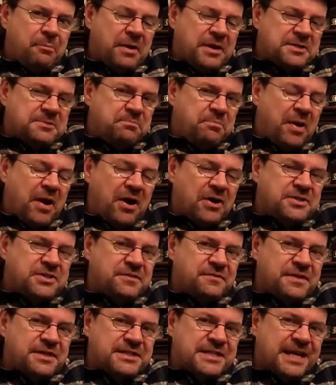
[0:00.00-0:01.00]
as part
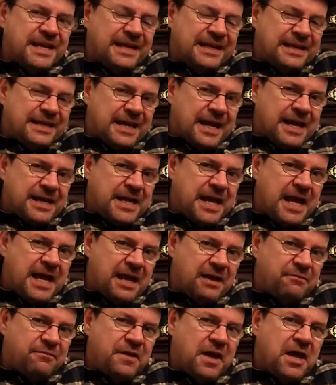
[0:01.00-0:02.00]
of it, it can
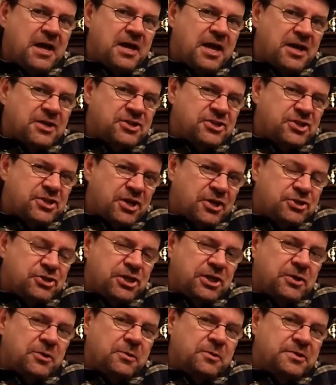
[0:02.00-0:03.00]
have a
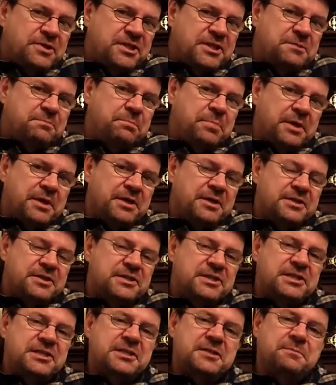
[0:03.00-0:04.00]
surgical
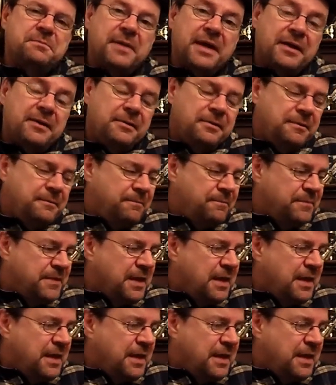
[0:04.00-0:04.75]
spirit smell.